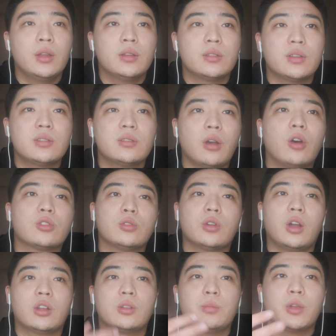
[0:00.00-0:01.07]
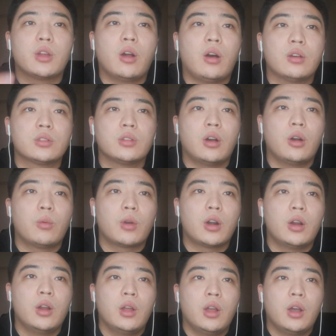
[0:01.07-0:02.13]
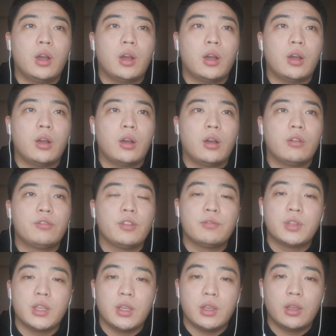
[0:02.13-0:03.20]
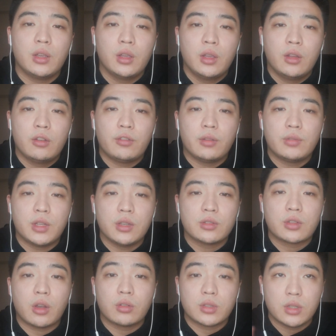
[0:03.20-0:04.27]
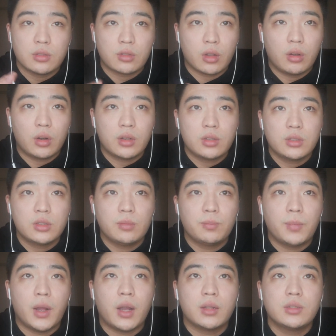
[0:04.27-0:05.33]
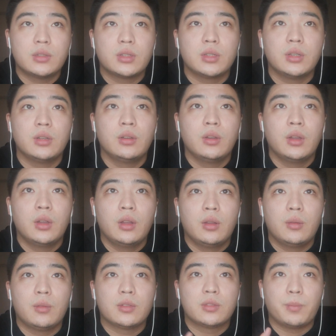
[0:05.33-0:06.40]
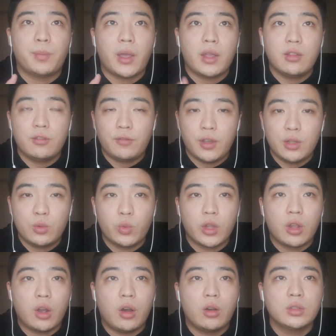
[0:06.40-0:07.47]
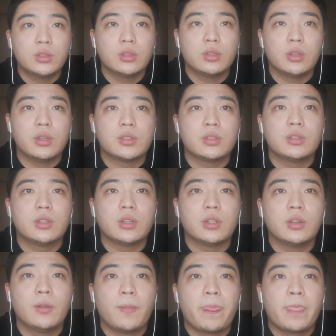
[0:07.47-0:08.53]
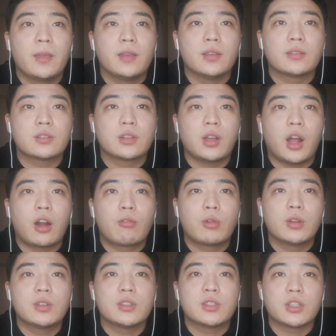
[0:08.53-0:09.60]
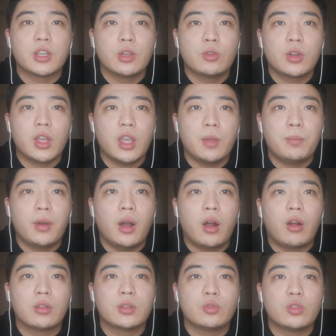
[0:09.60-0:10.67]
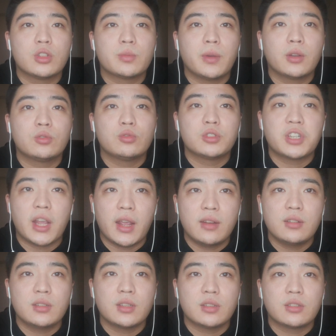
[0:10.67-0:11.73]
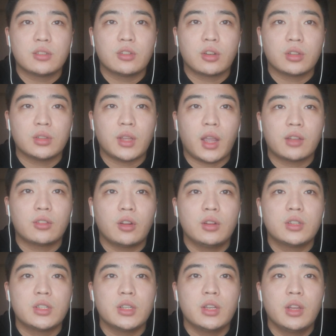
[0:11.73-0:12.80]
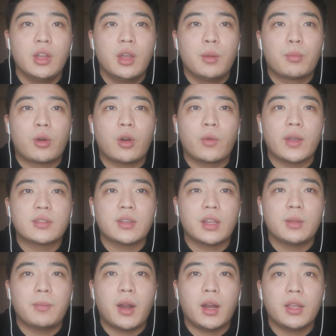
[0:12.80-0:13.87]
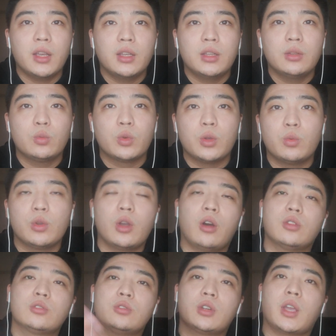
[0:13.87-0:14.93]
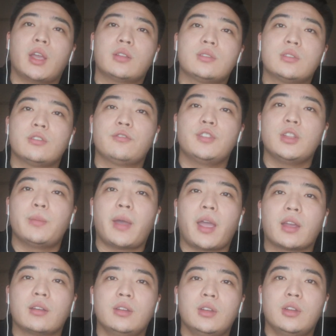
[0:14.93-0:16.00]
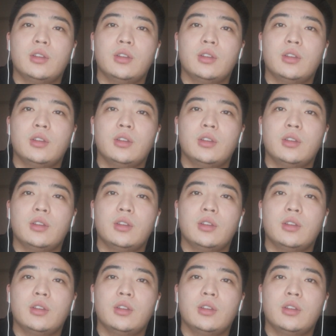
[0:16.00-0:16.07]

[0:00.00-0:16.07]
this also gonna be cost over $50,000, but the benefit we got is cover the skill gap or the response to changes in the technology progress and the market. We will also get the feedback,